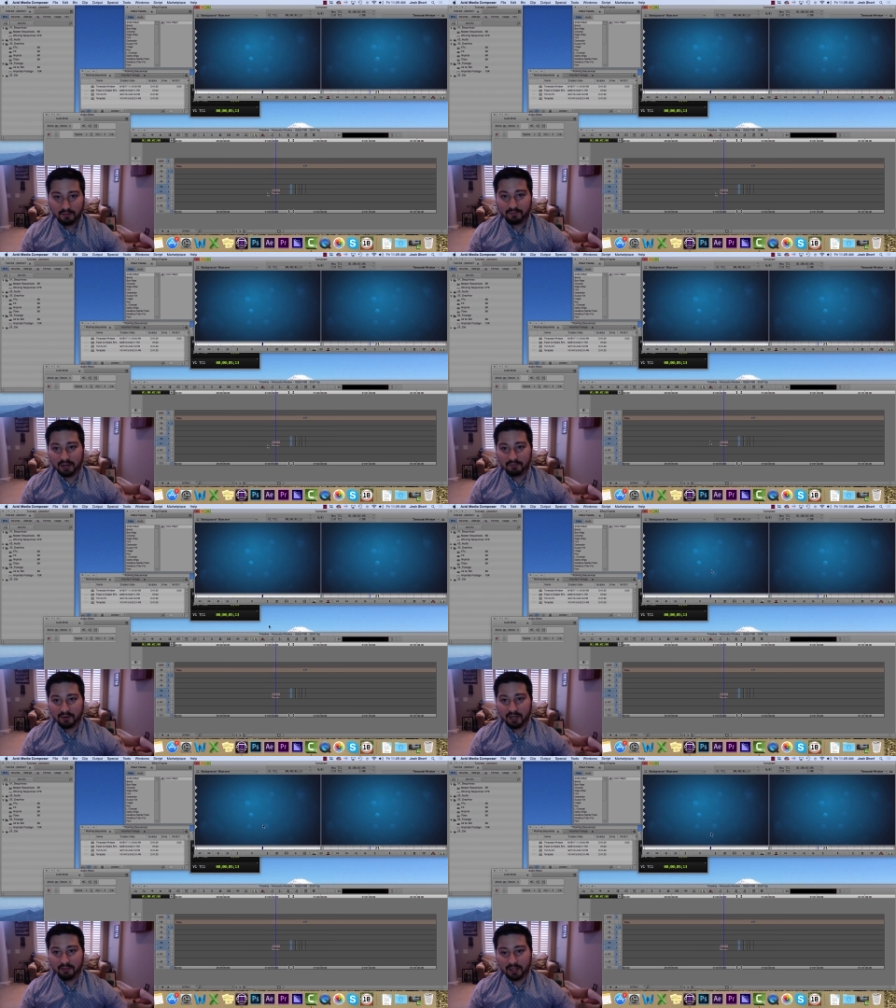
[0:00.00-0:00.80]
find
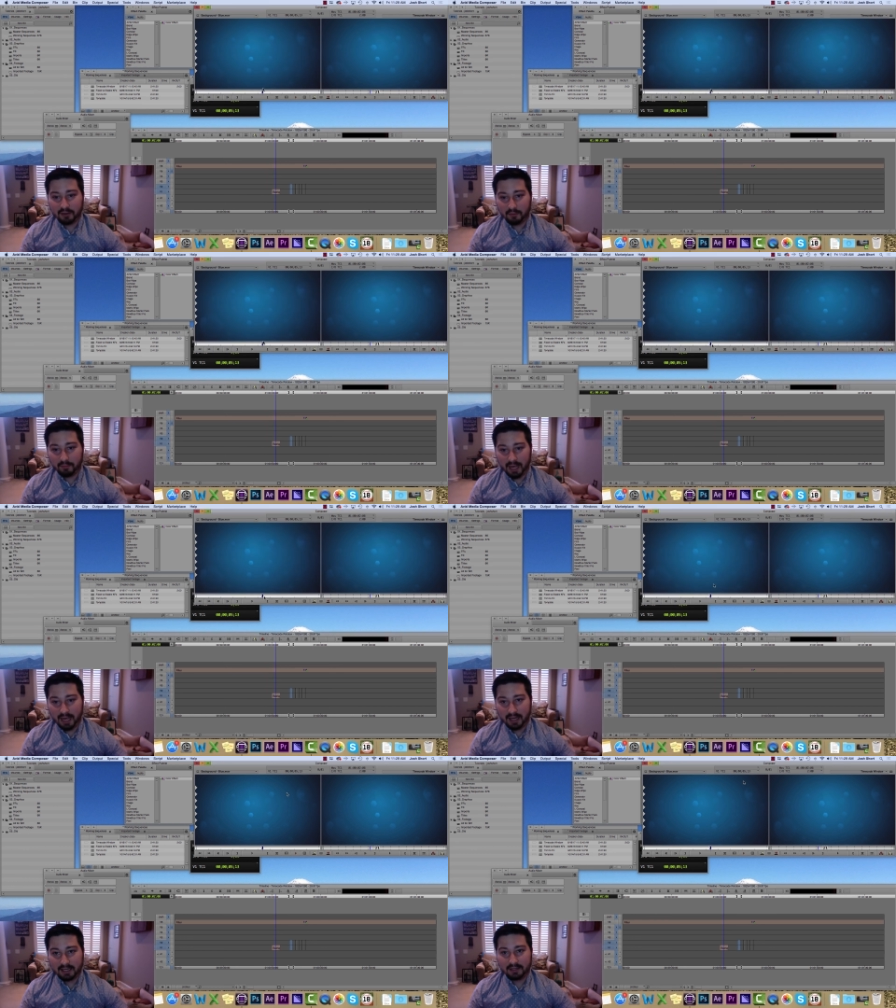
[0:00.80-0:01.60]
frame and go
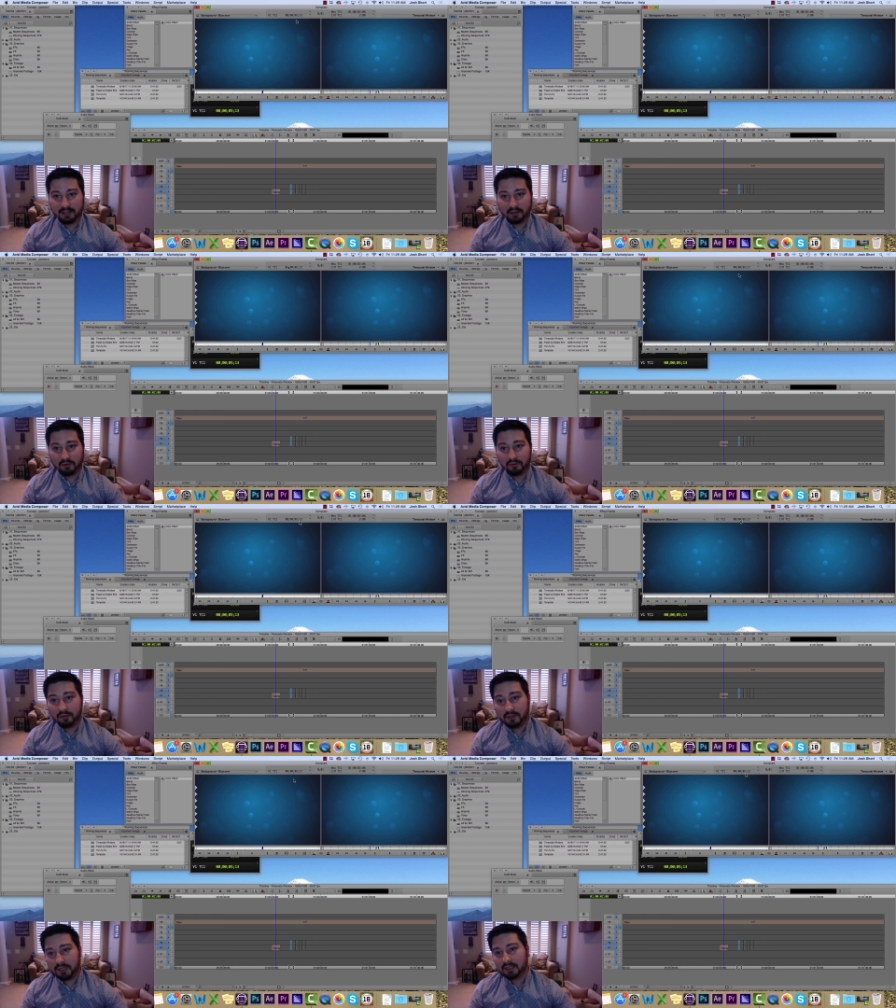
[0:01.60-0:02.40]
back and then go
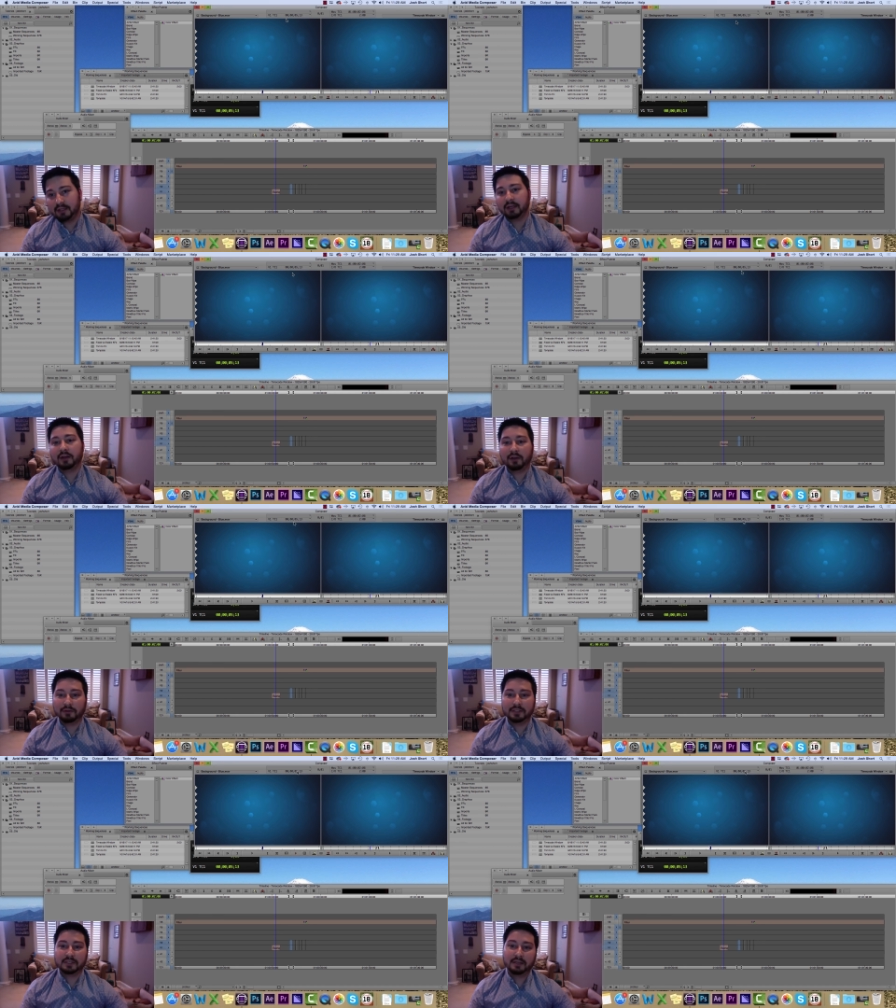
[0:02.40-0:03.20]
look, like, oh,
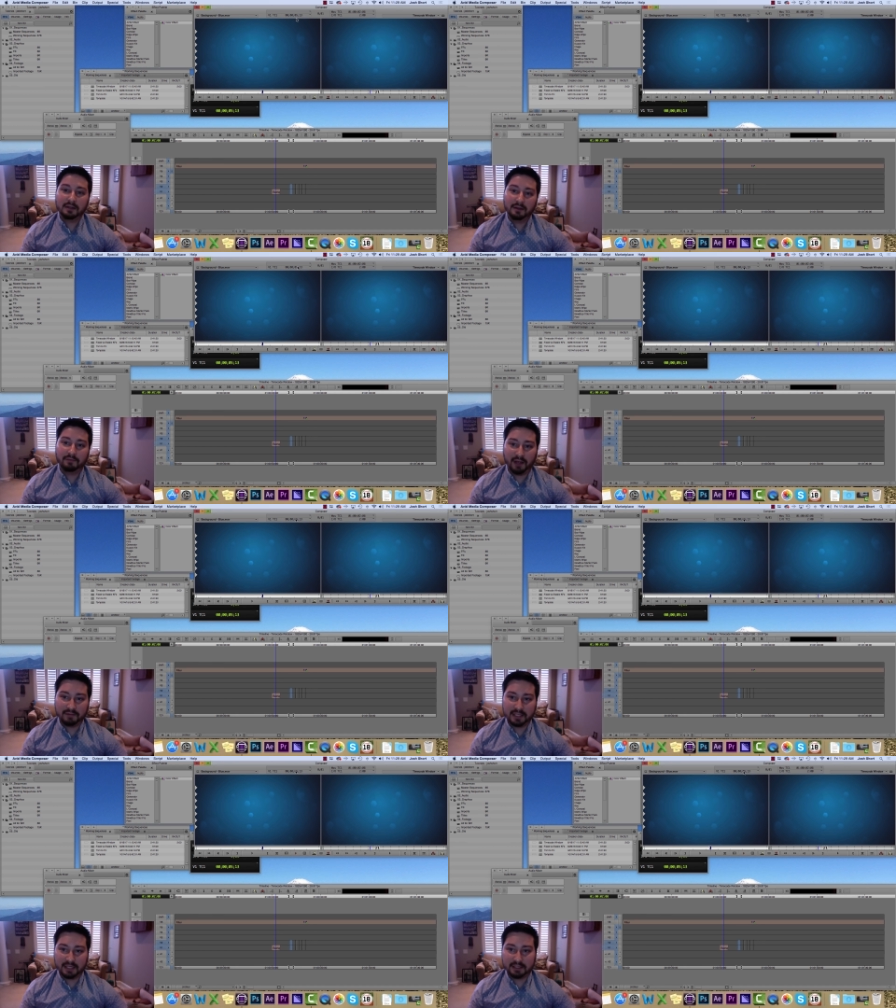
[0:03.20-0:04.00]
it's
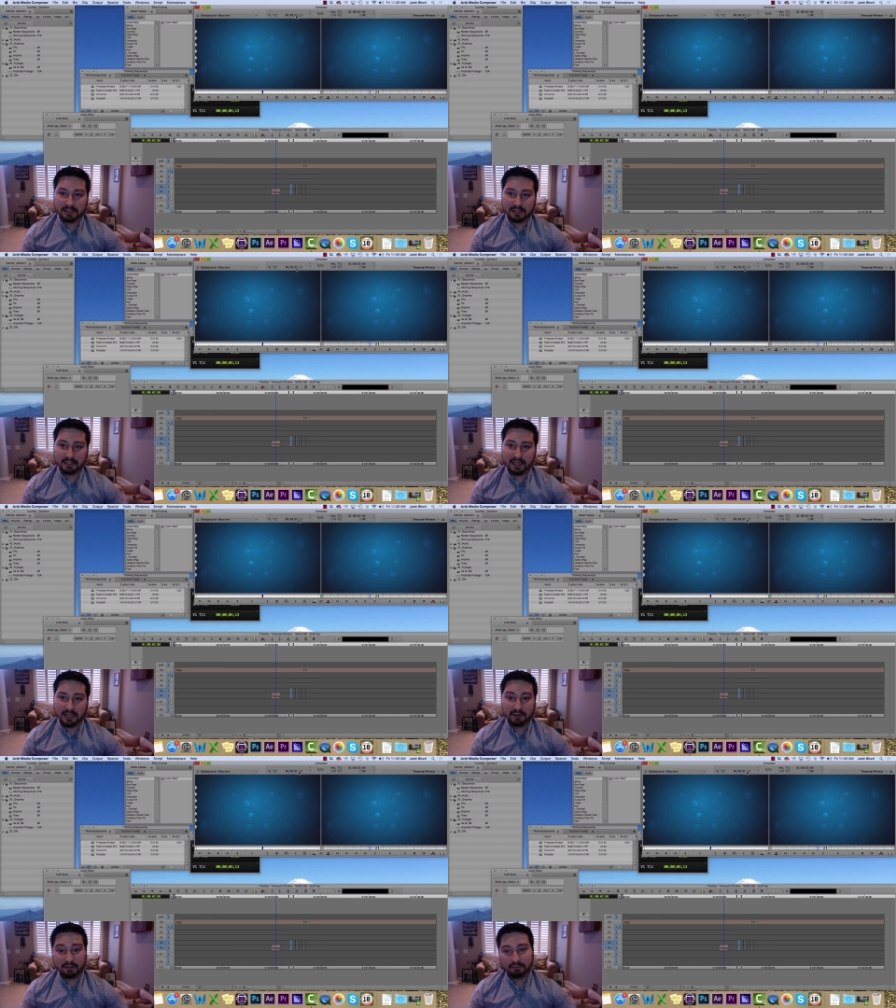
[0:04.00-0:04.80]
five seconds
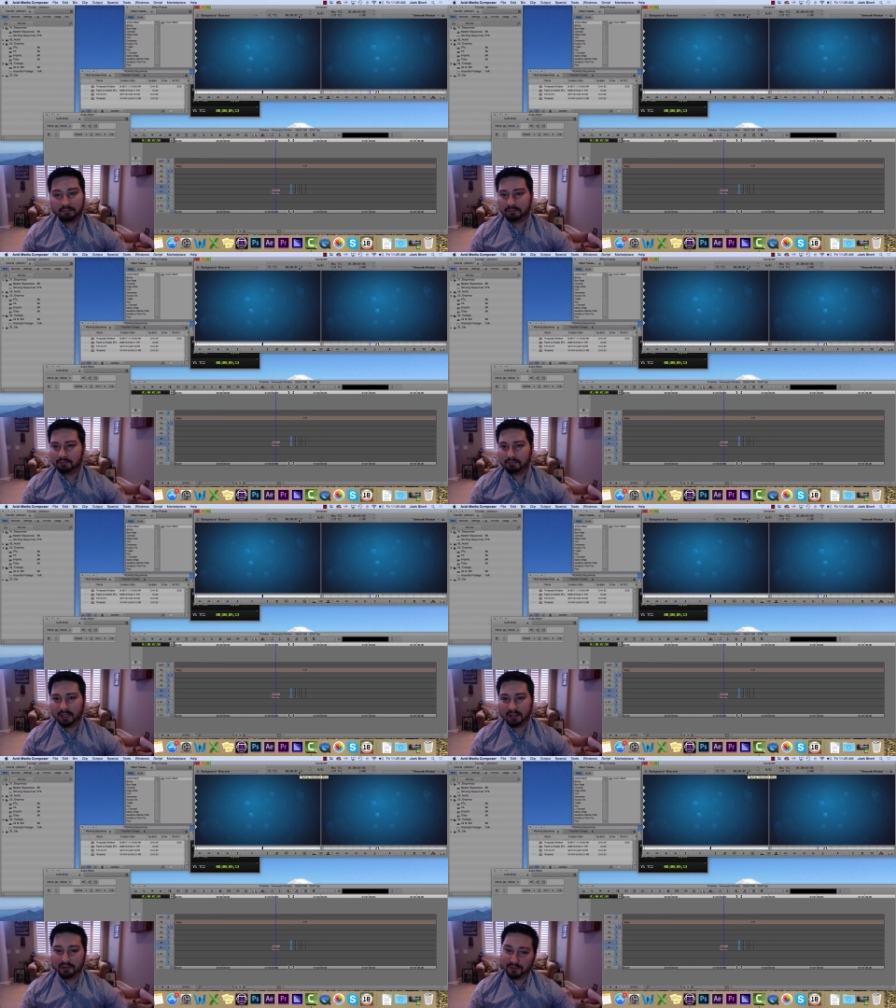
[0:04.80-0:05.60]
and
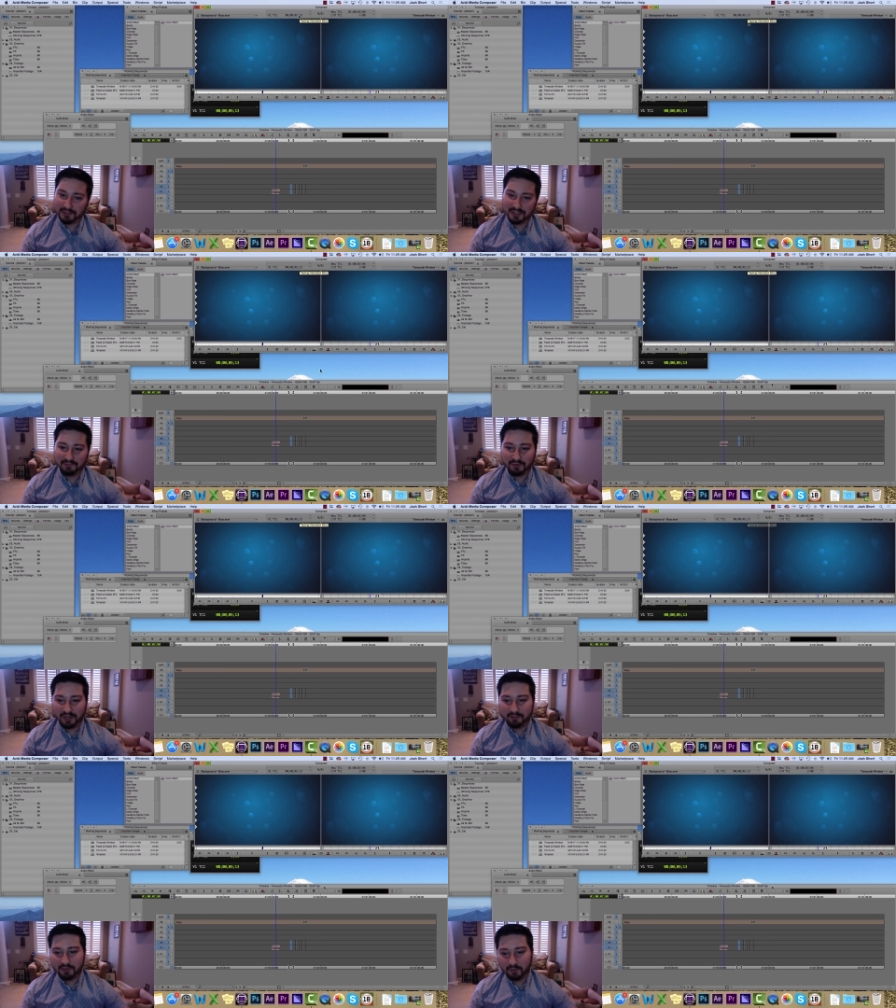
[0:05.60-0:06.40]
and thirteen frames.